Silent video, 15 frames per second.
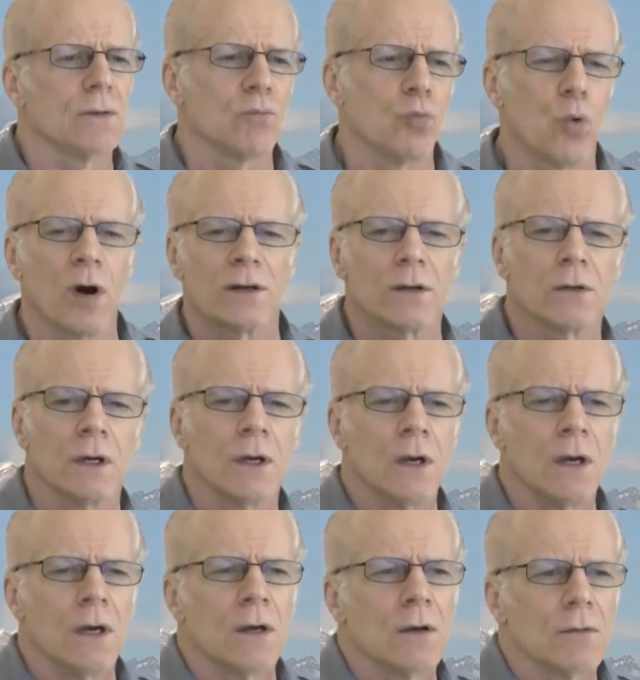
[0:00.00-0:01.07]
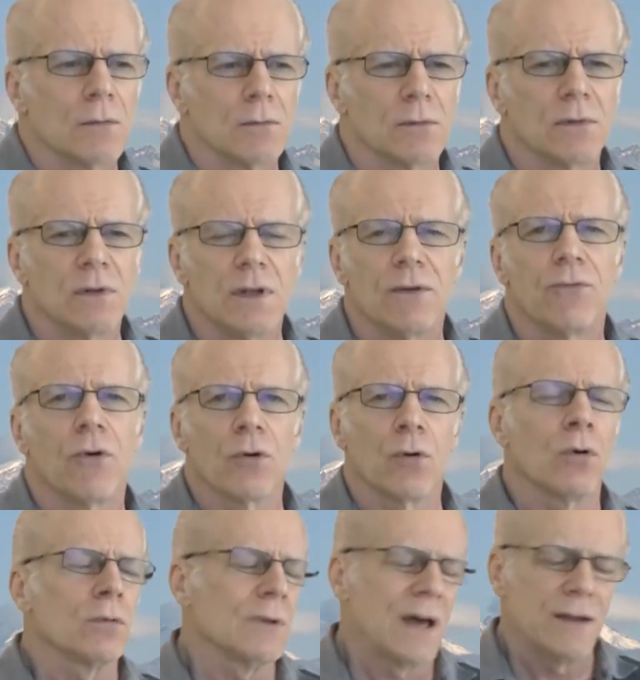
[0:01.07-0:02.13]
and want to live our
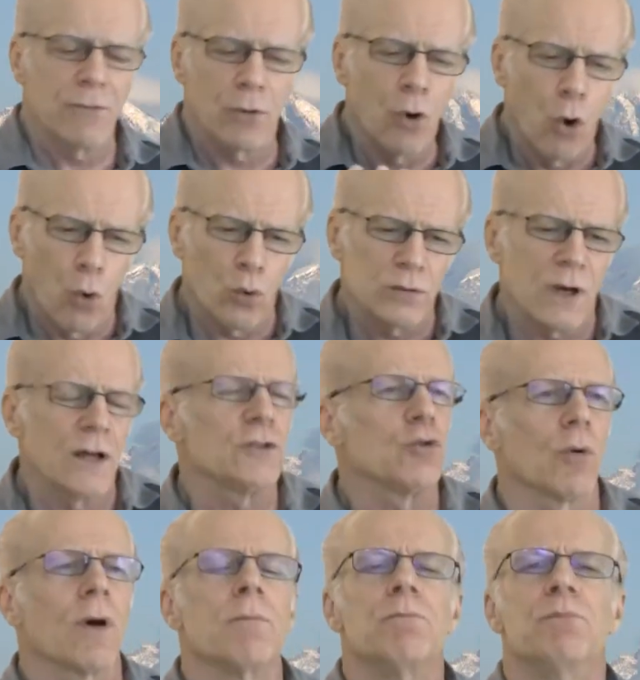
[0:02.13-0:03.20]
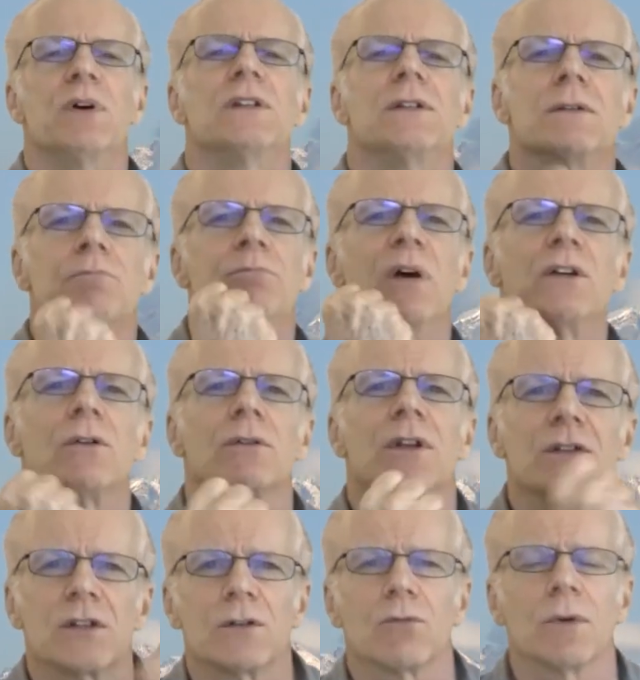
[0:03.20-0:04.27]
own life or hold on to our
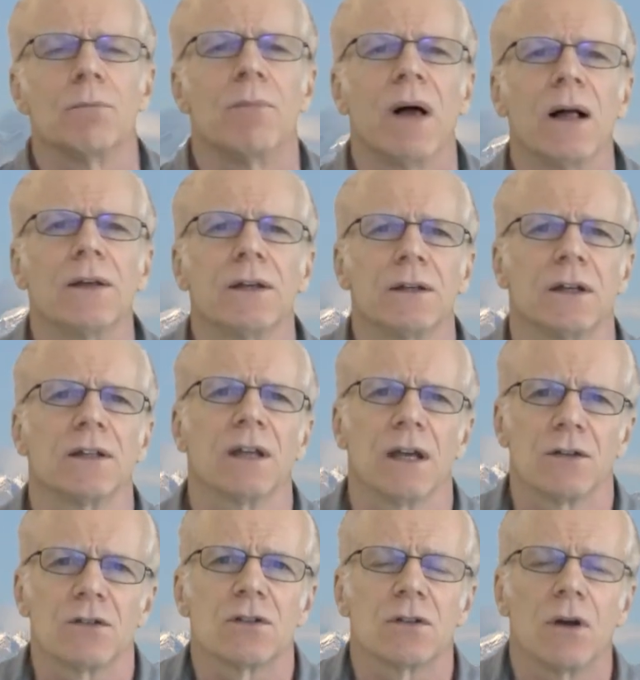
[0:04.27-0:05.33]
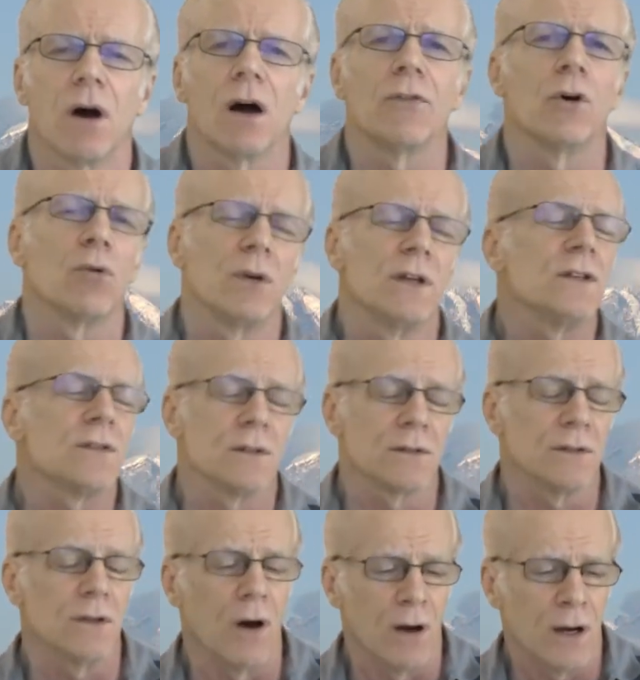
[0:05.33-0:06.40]
bitterness and rebellion against God, though it
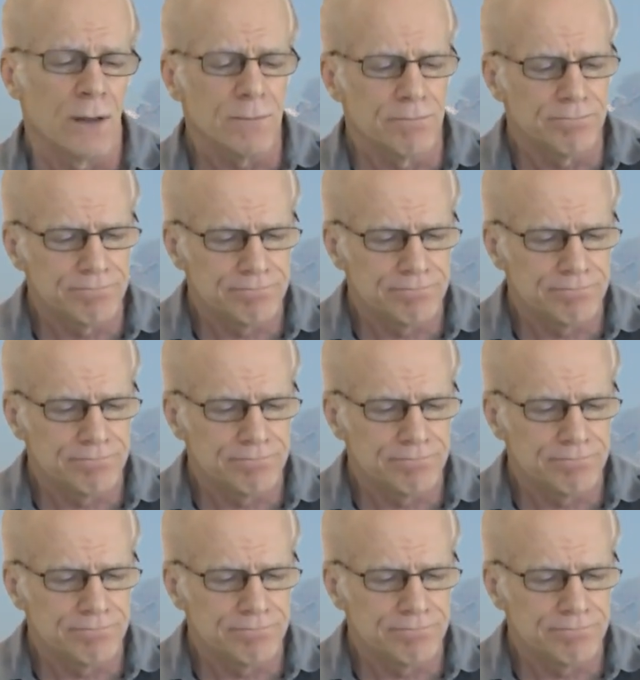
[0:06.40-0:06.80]
isn't God,